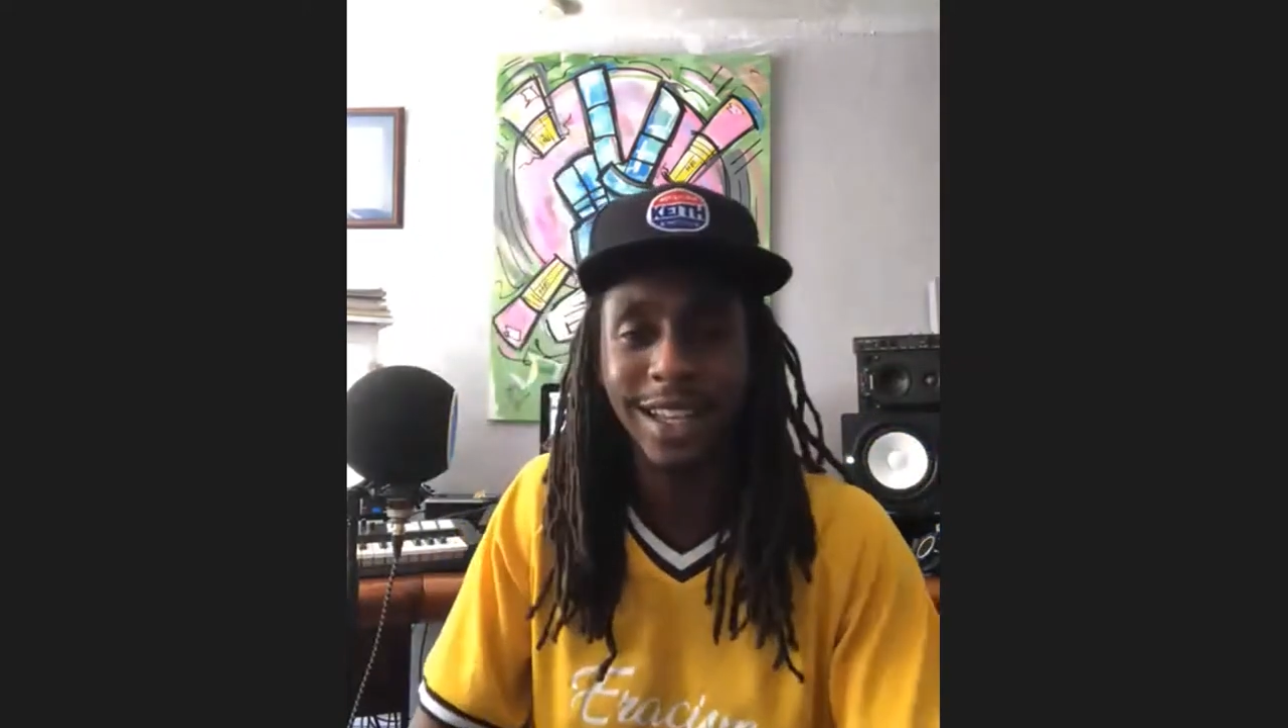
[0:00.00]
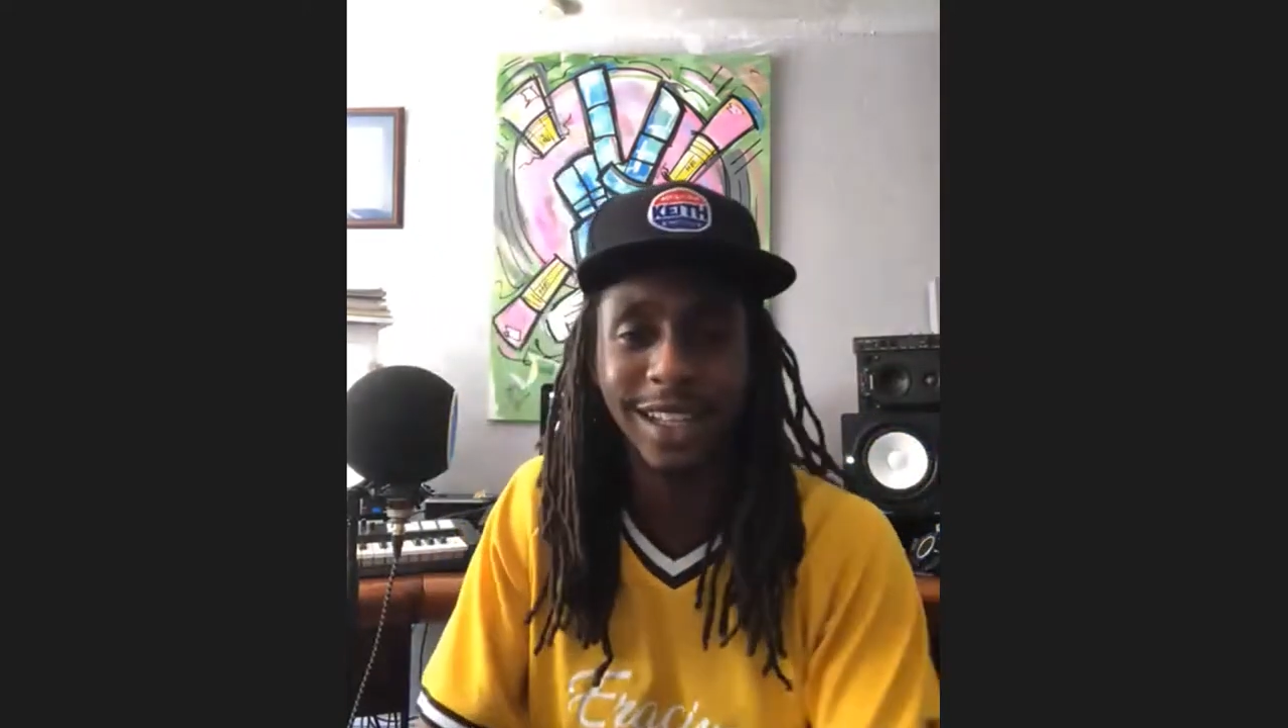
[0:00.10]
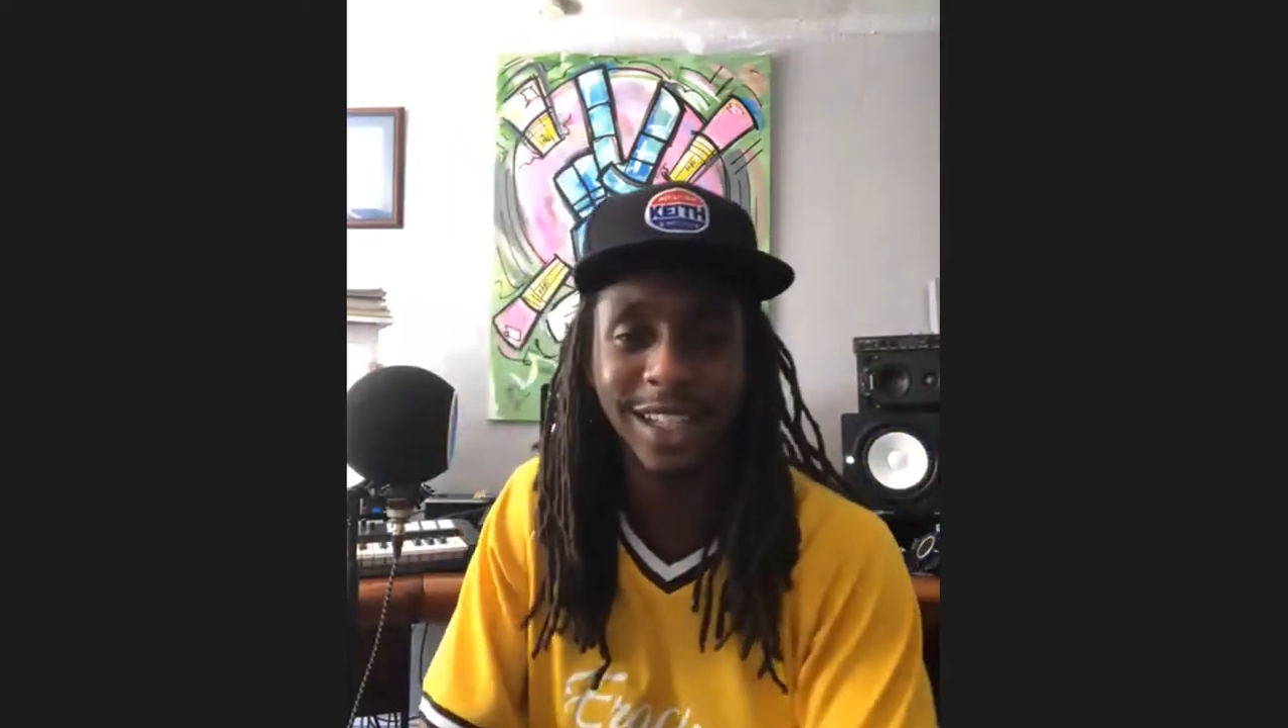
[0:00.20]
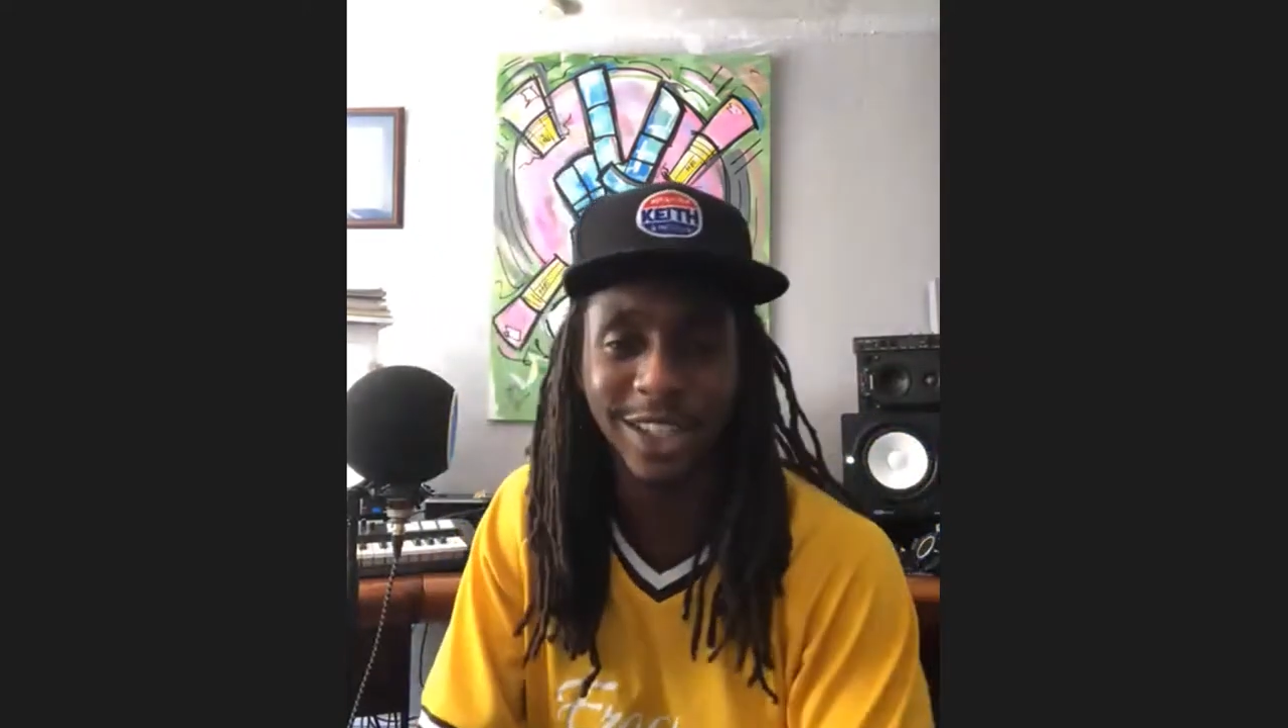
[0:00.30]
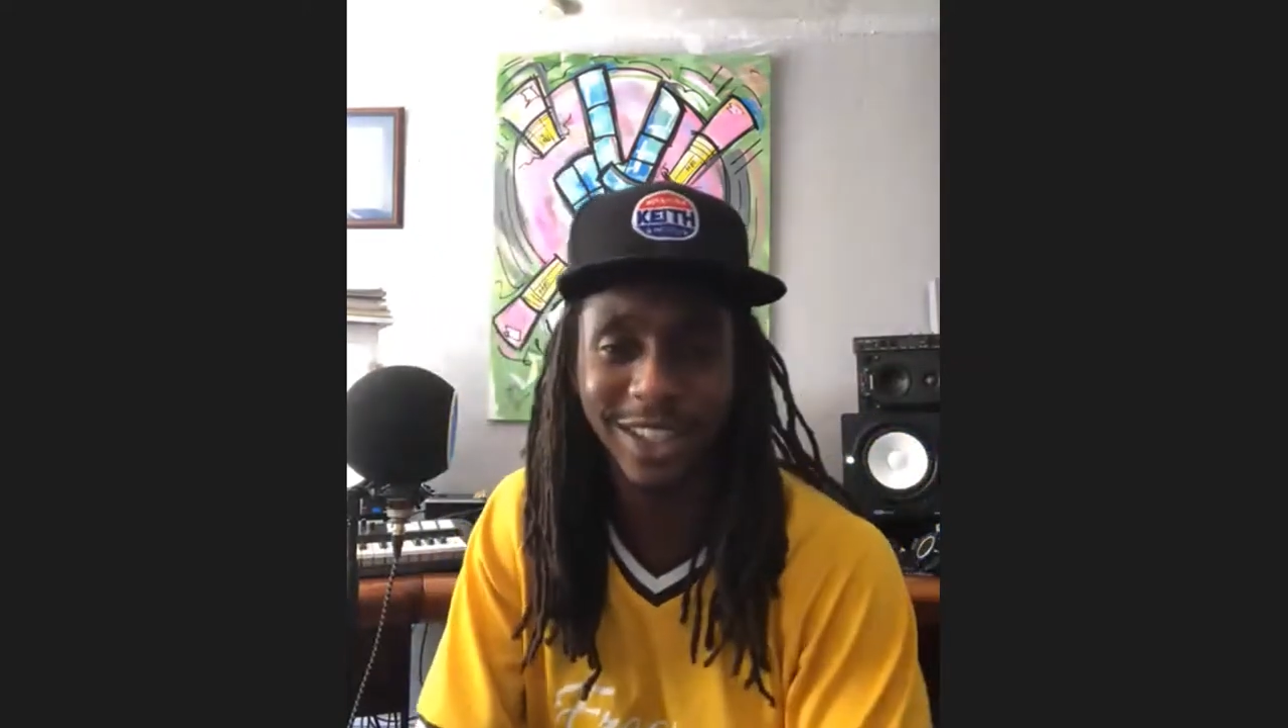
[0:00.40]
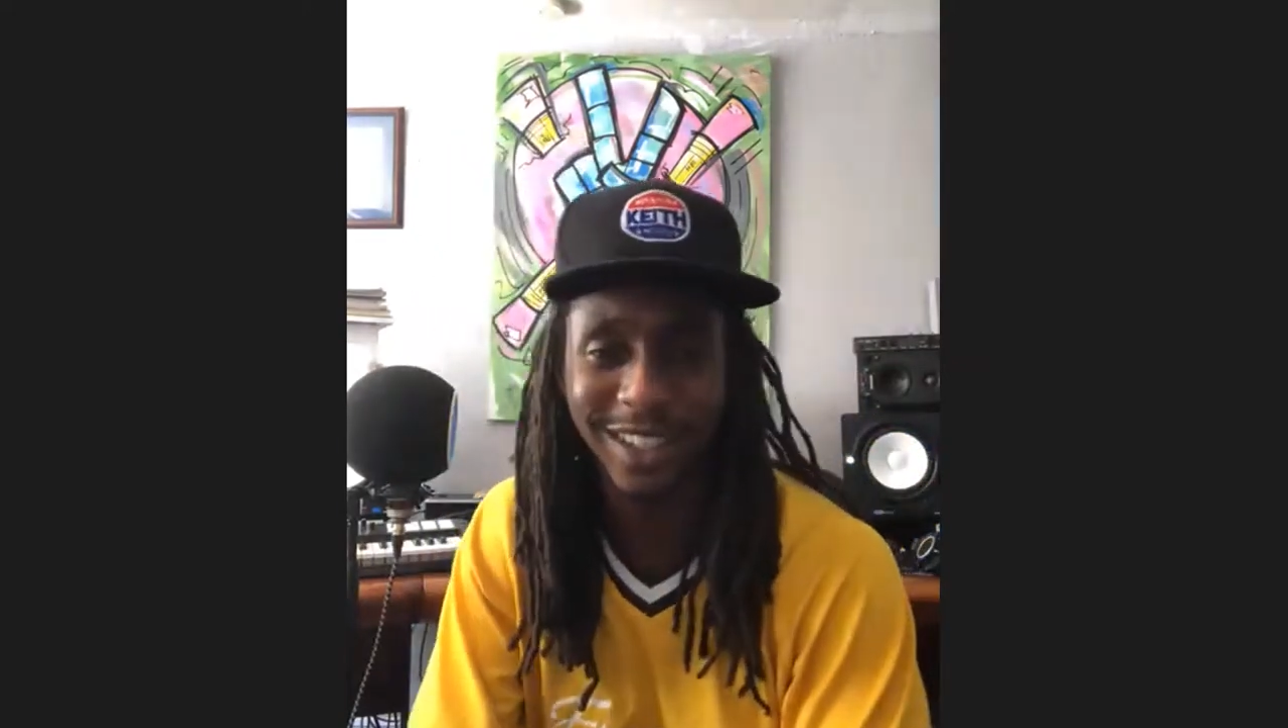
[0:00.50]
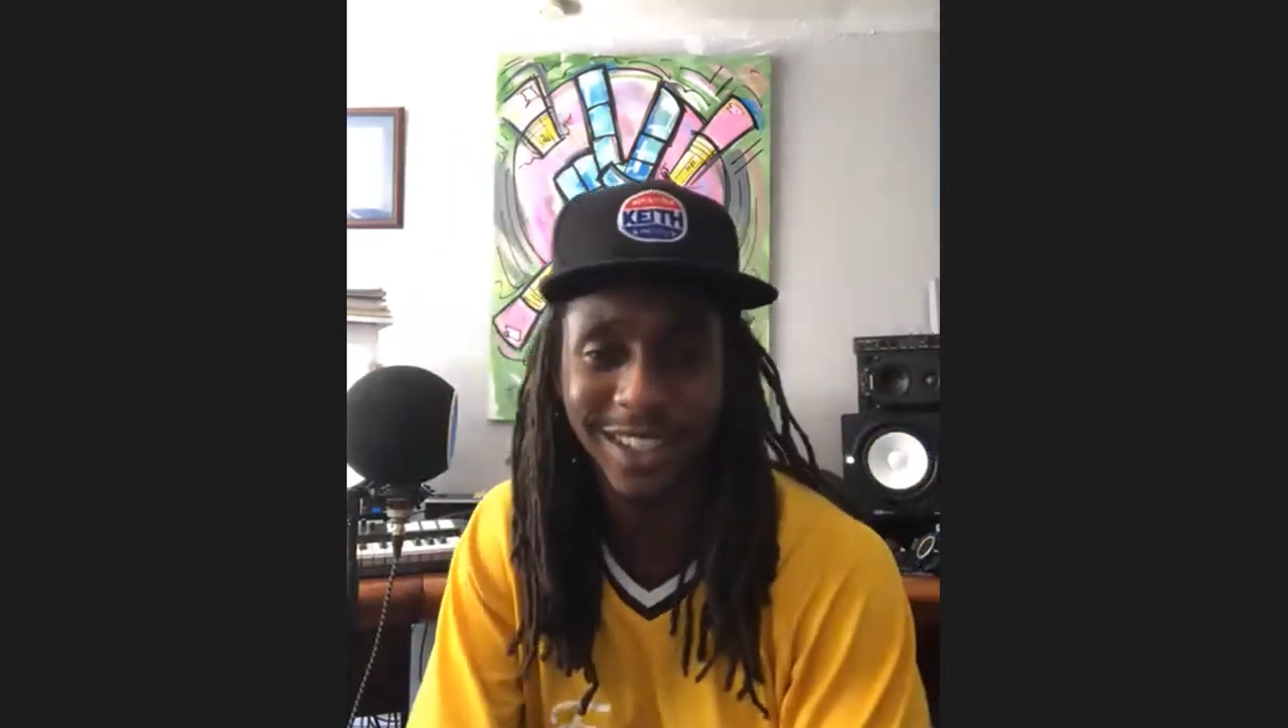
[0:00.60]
clear.